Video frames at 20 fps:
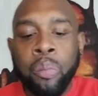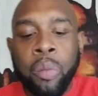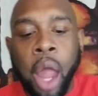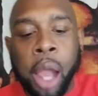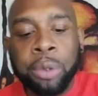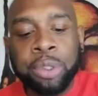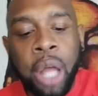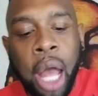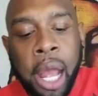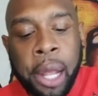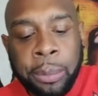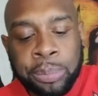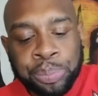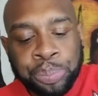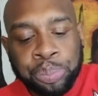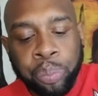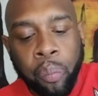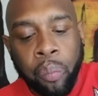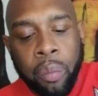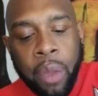Okay?
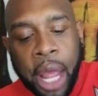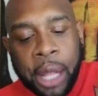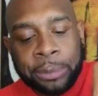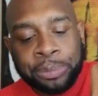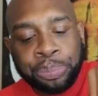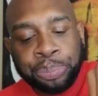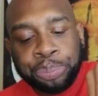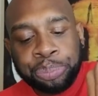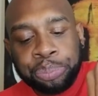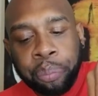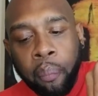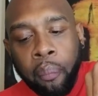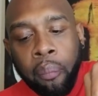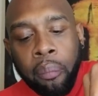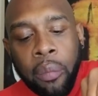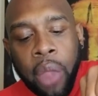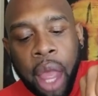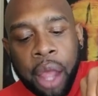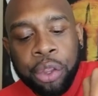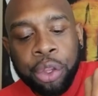
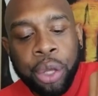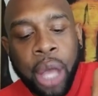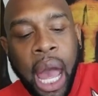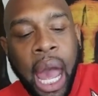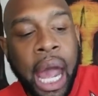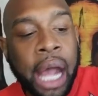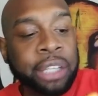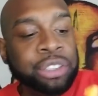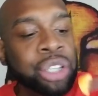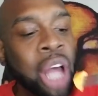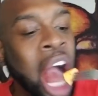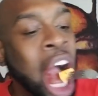You guys.